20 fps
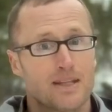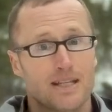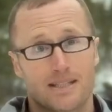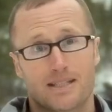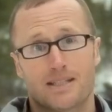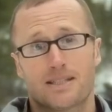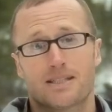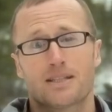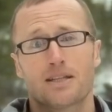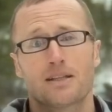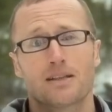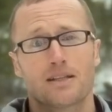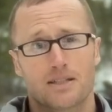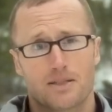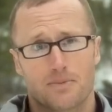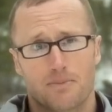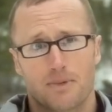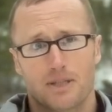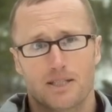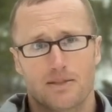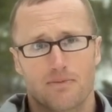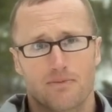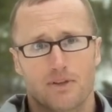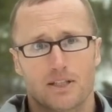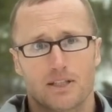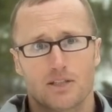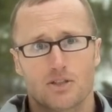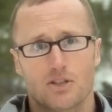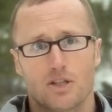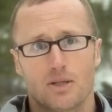it's still expensive
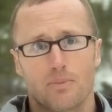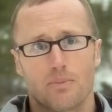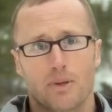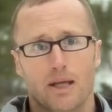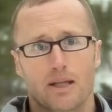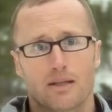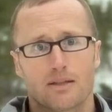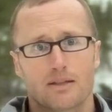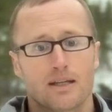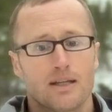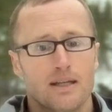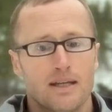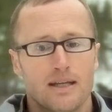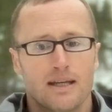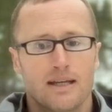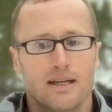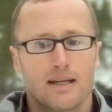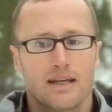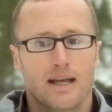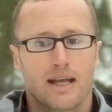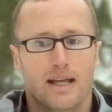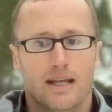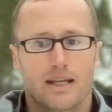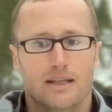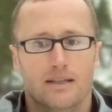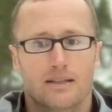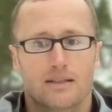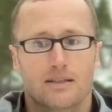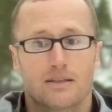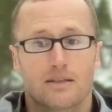on the cheap end.
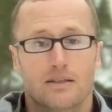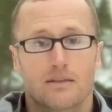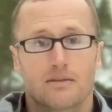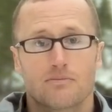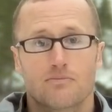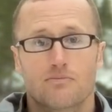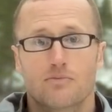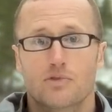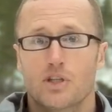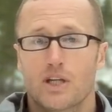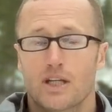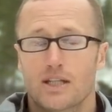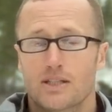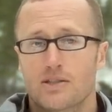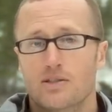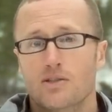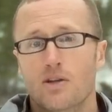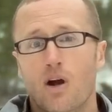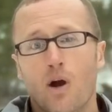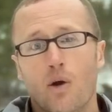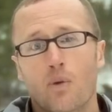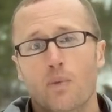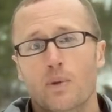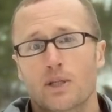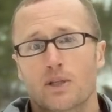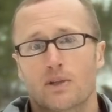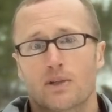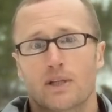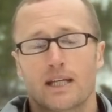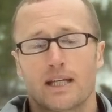And chances are
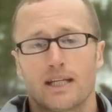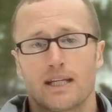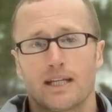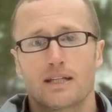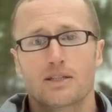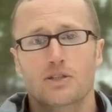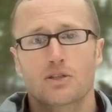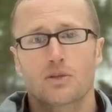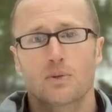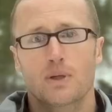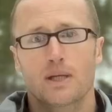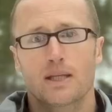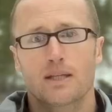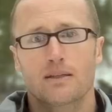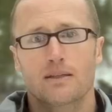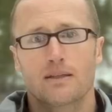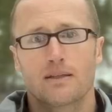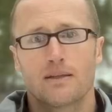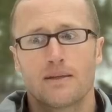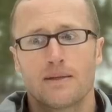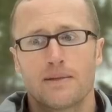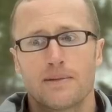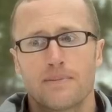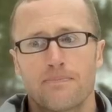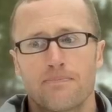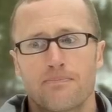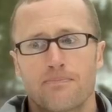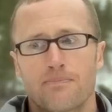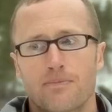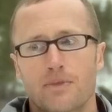when you're getting into it,
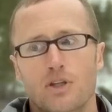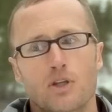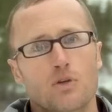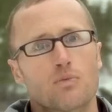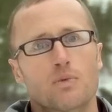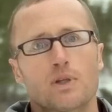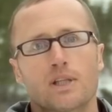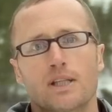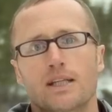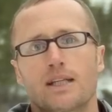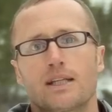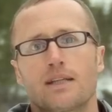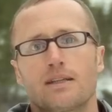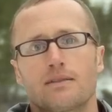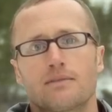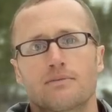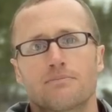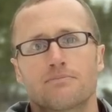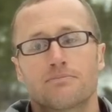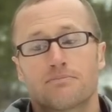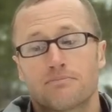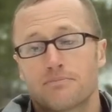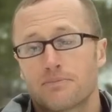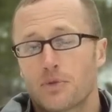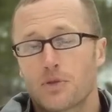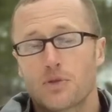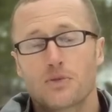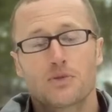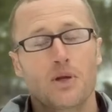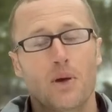you
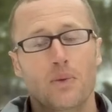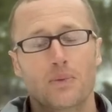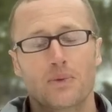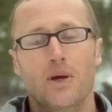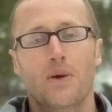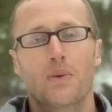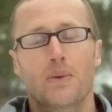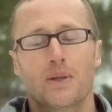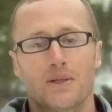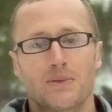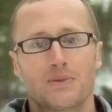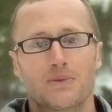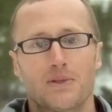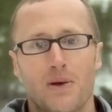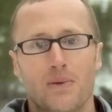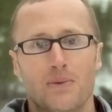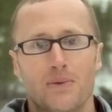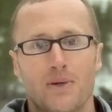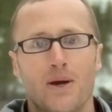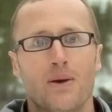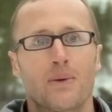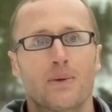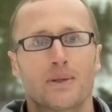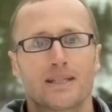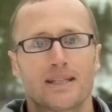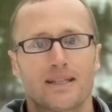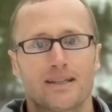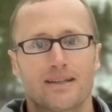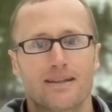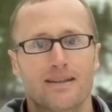don't know what you don't know
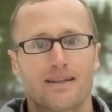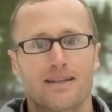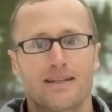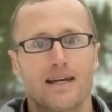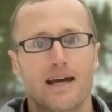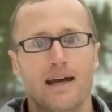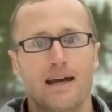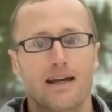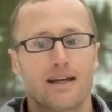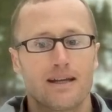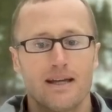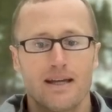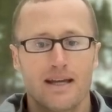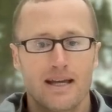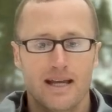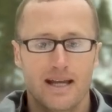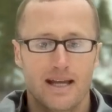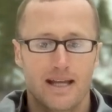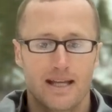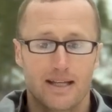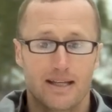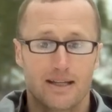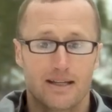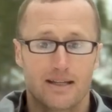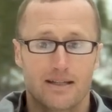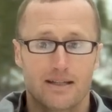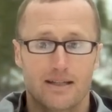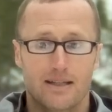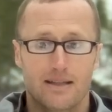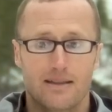at the end of the day.
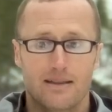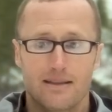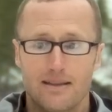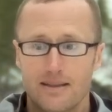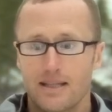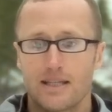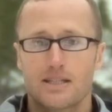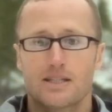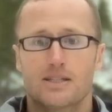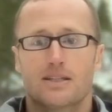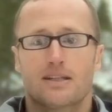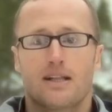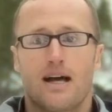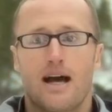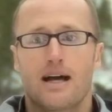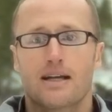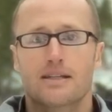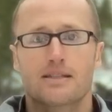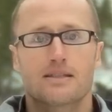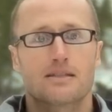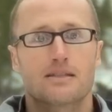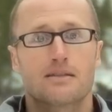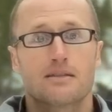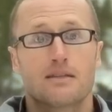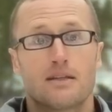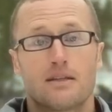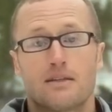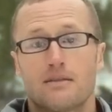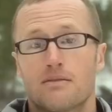And this class